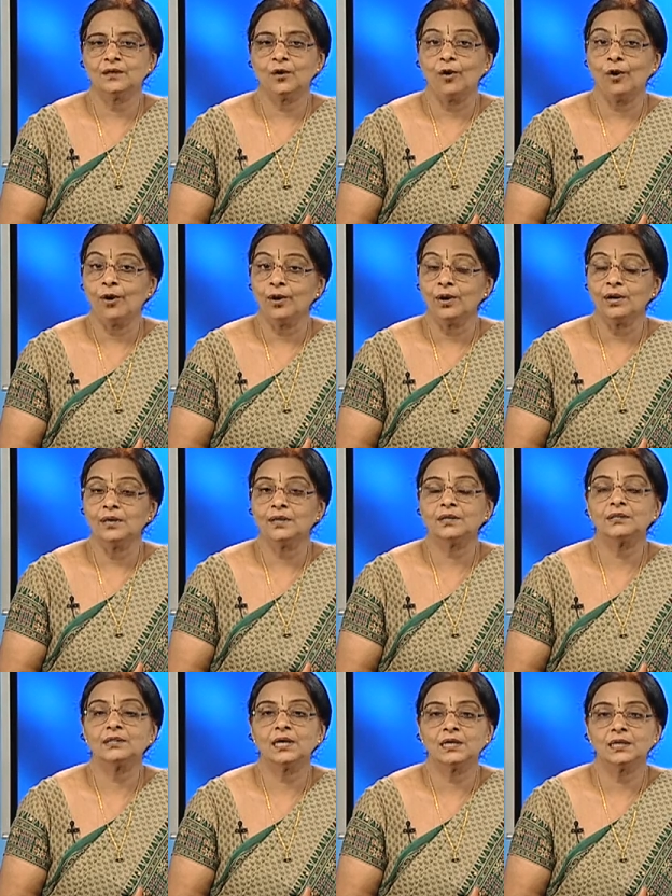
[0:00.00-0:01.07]
or
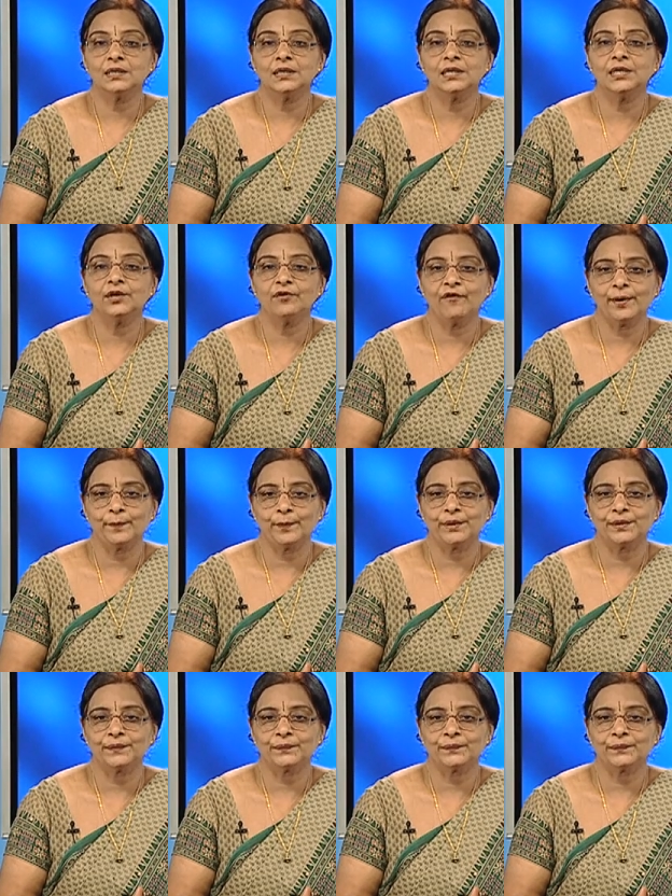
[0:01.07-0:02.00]
the early November.